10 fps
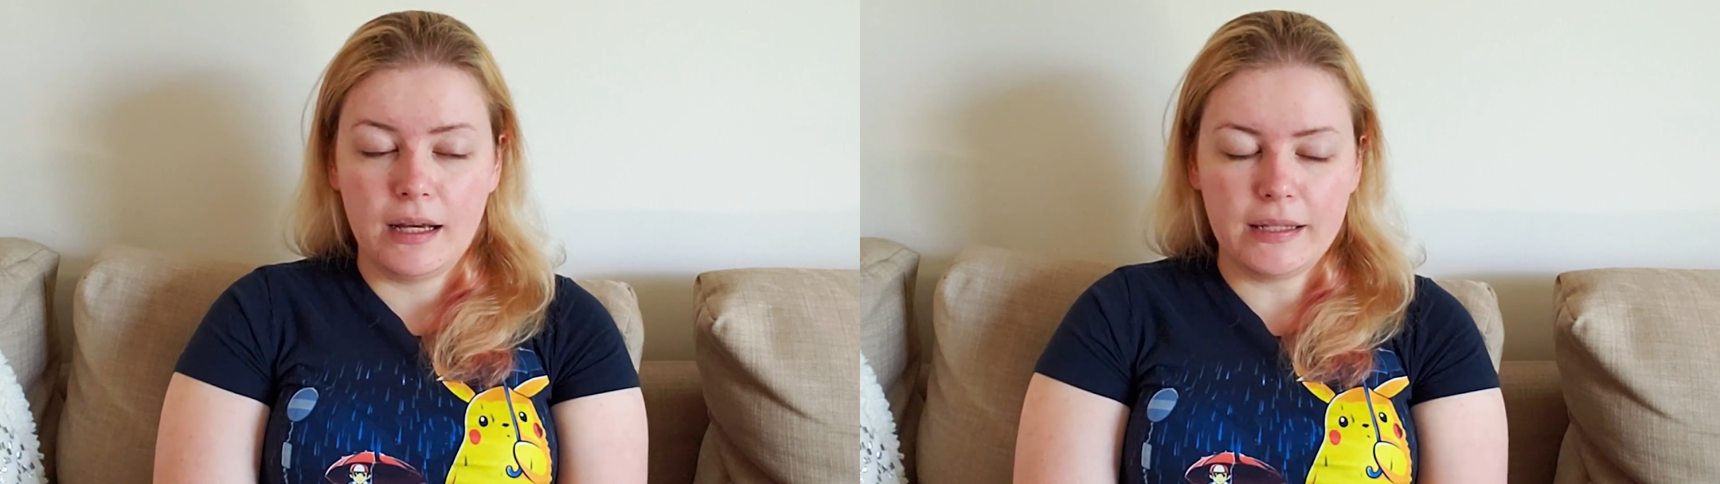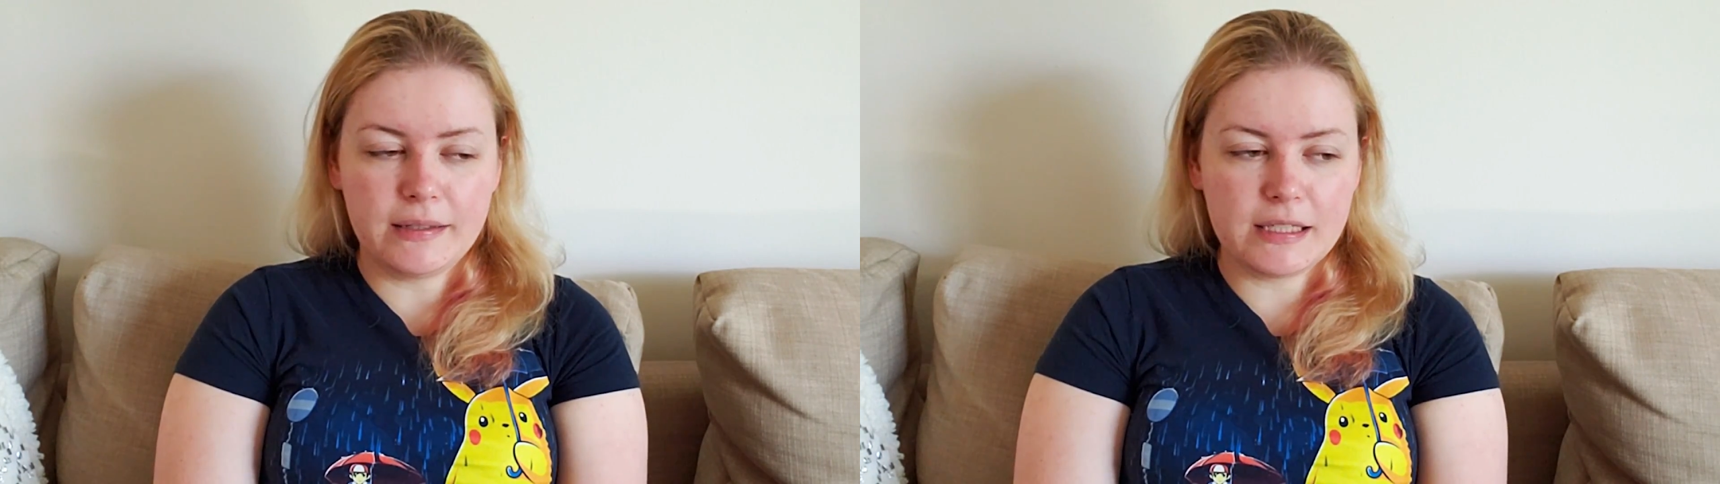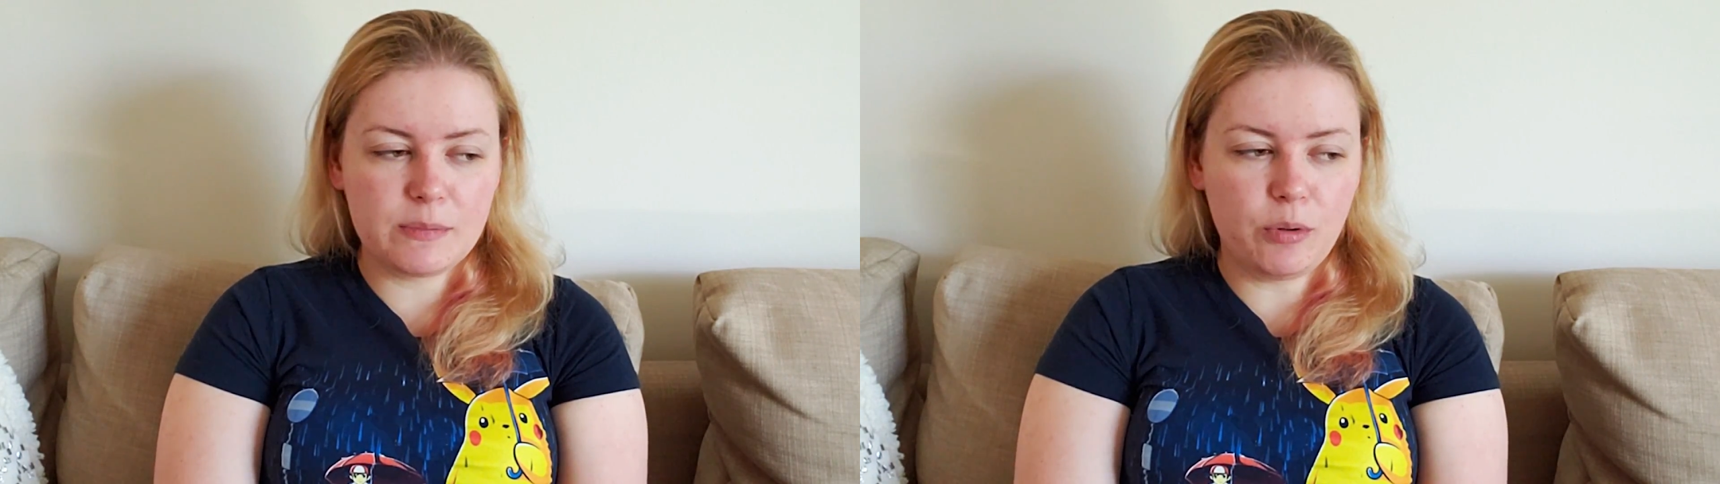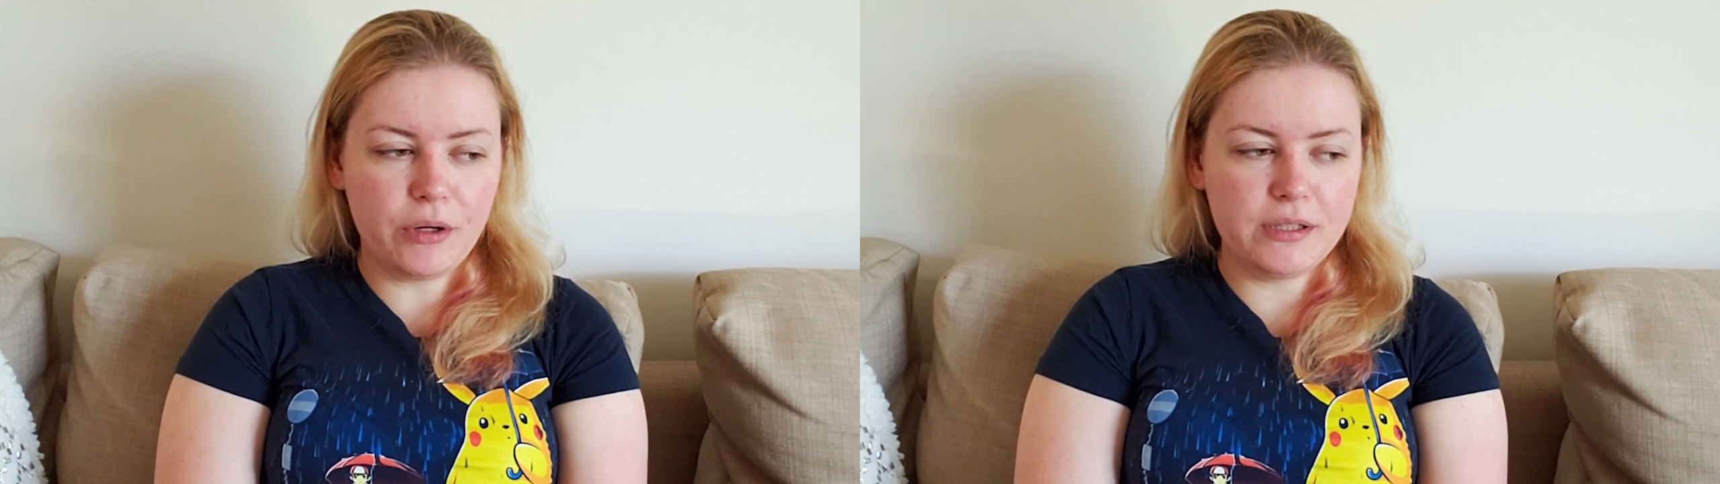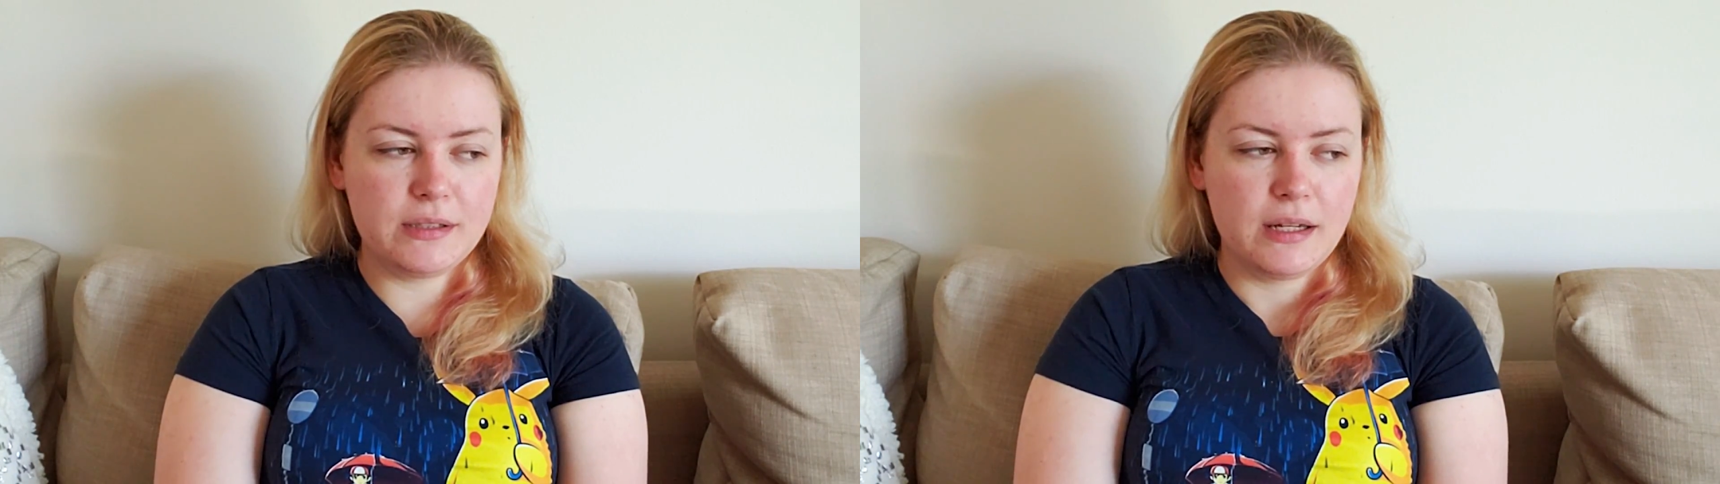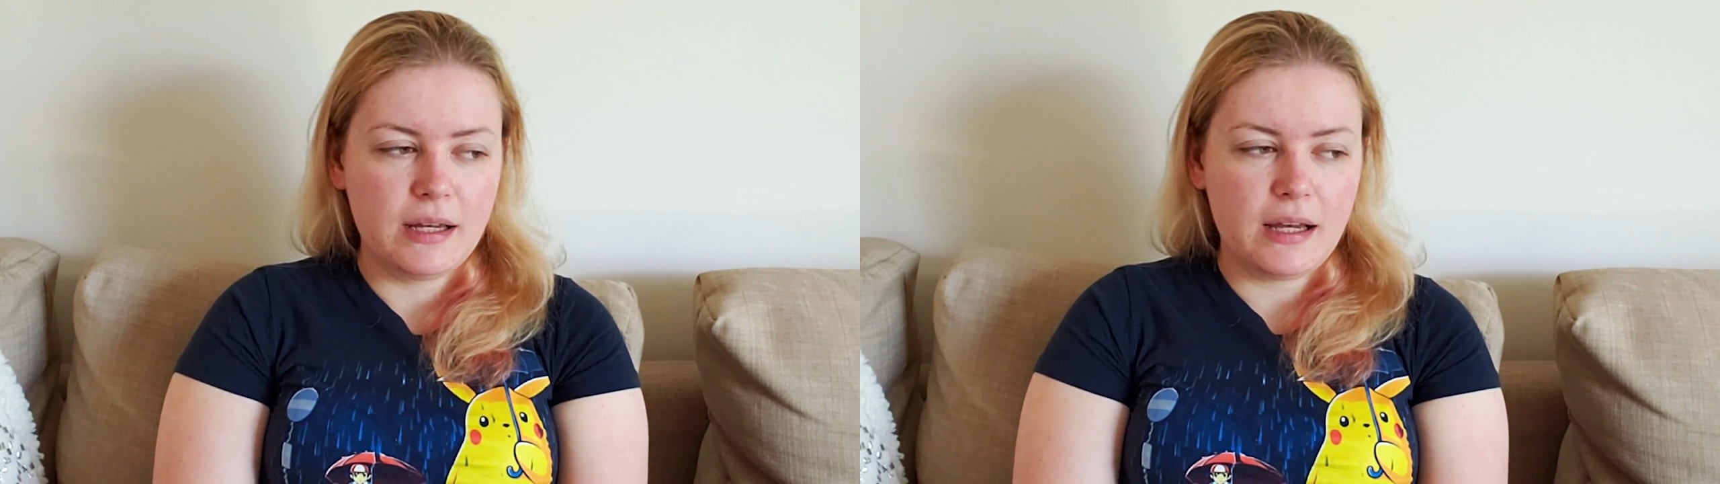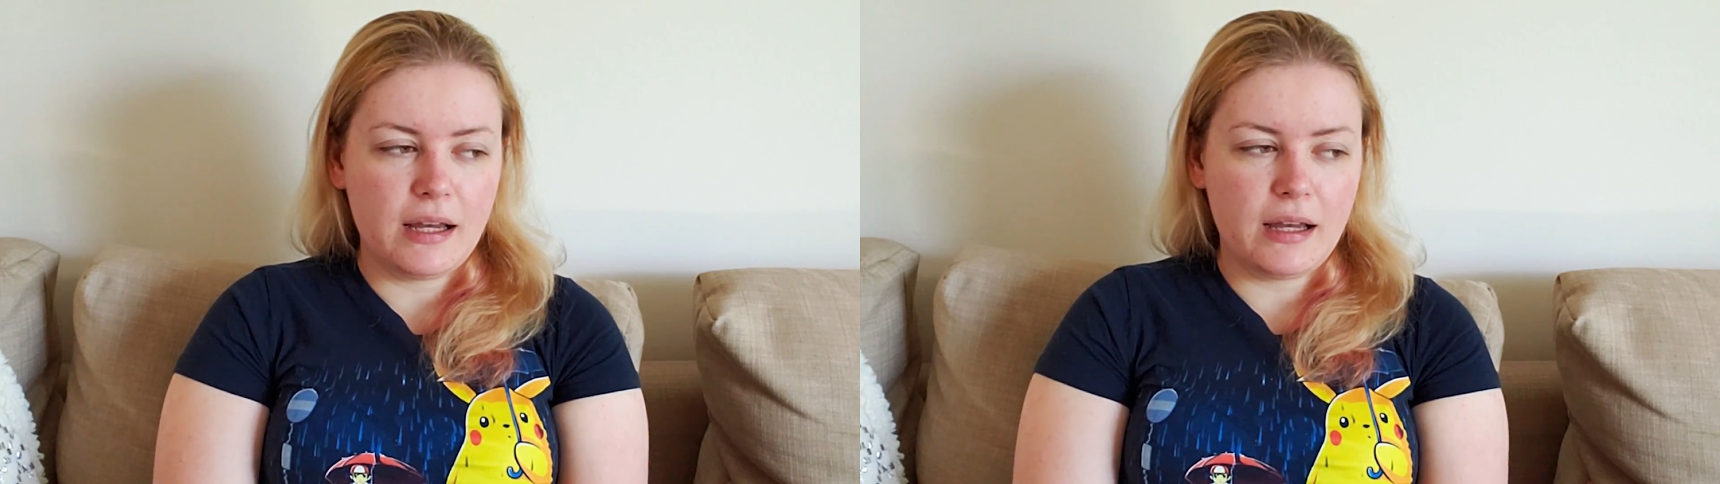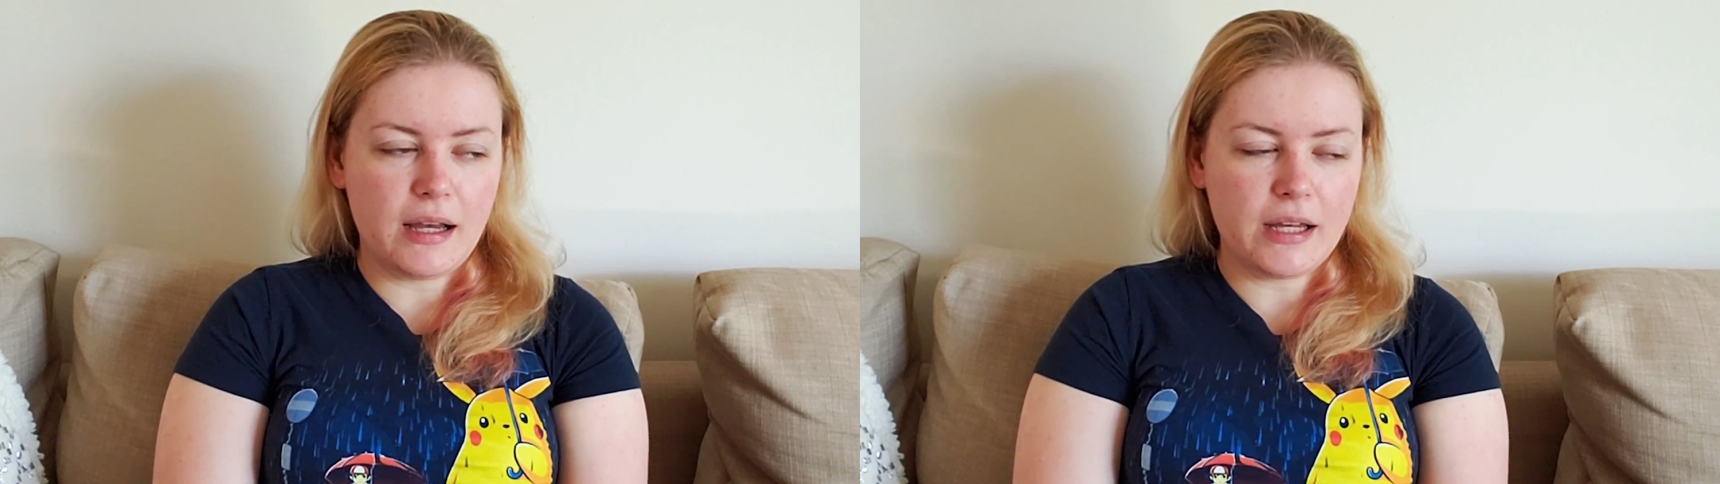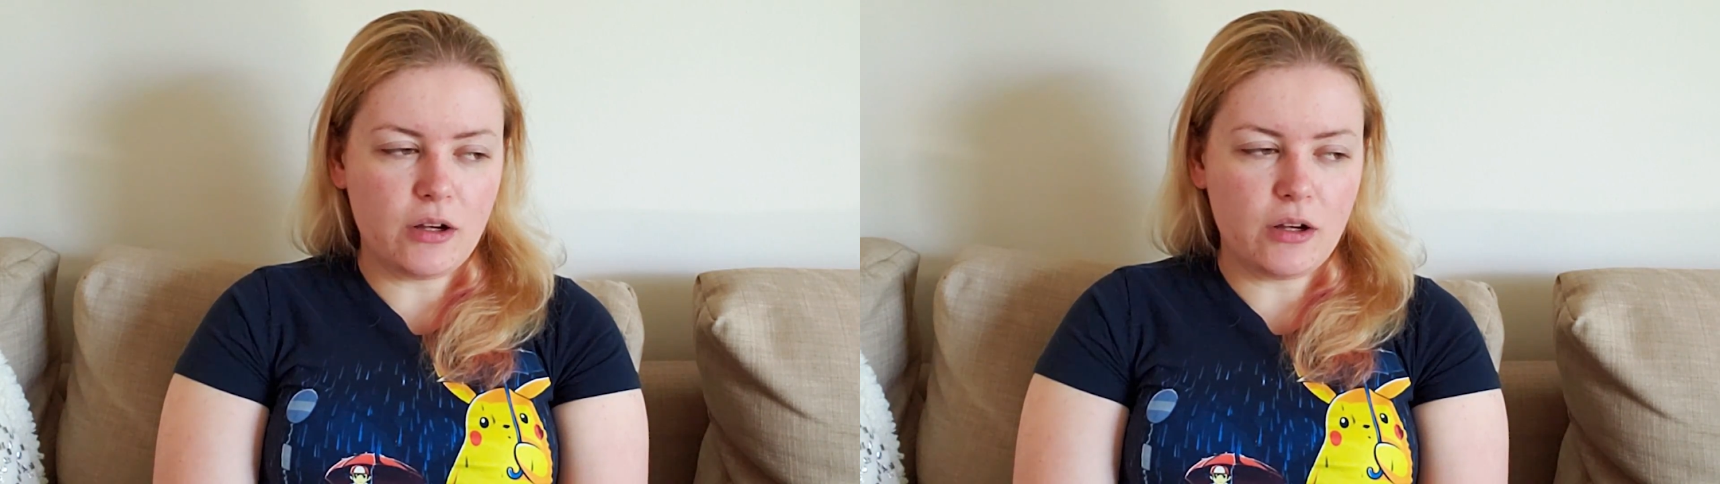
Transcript: At this point, I